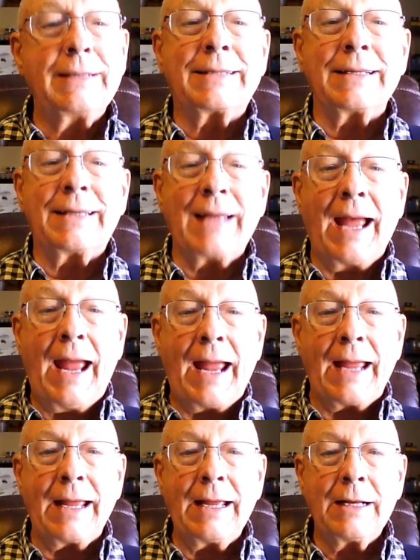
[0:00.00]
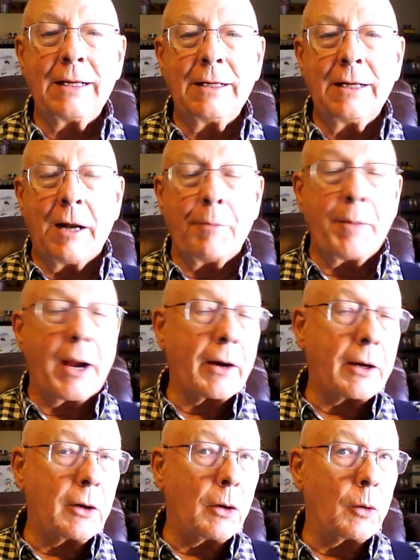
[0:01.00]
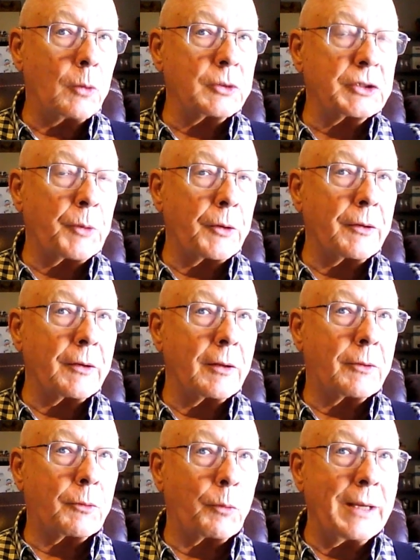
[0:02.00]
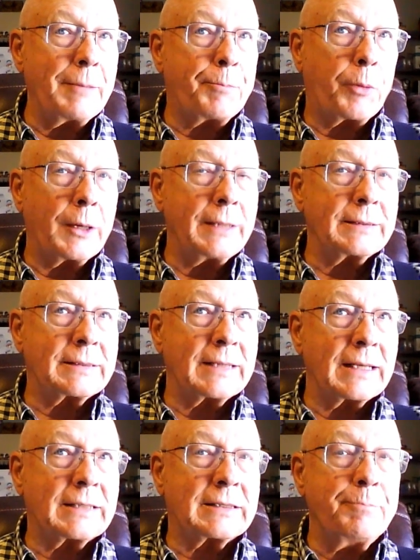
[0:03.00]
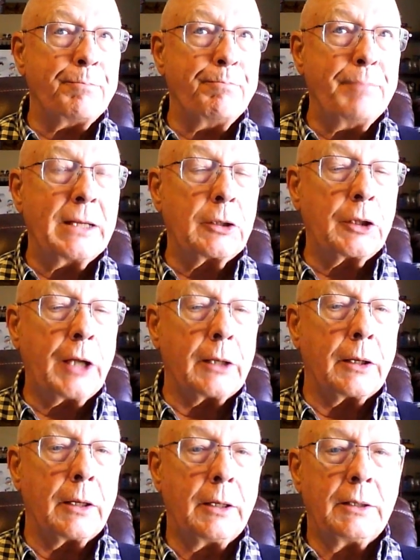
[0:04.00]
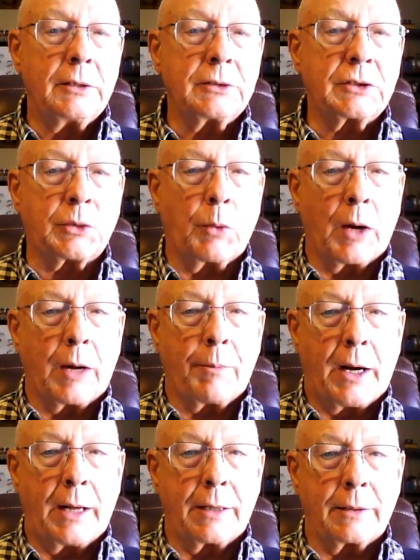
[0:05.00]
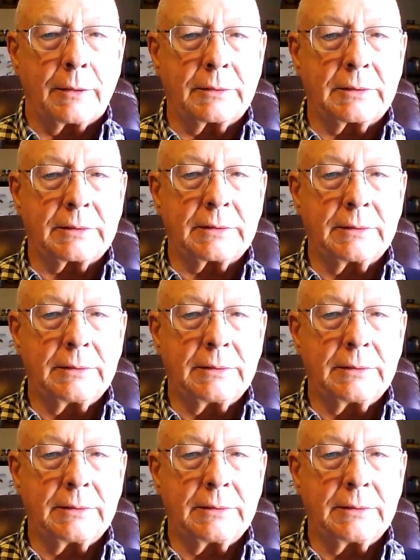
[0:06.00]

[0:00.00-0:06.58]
Today, America holds more than 3.6 million square miles.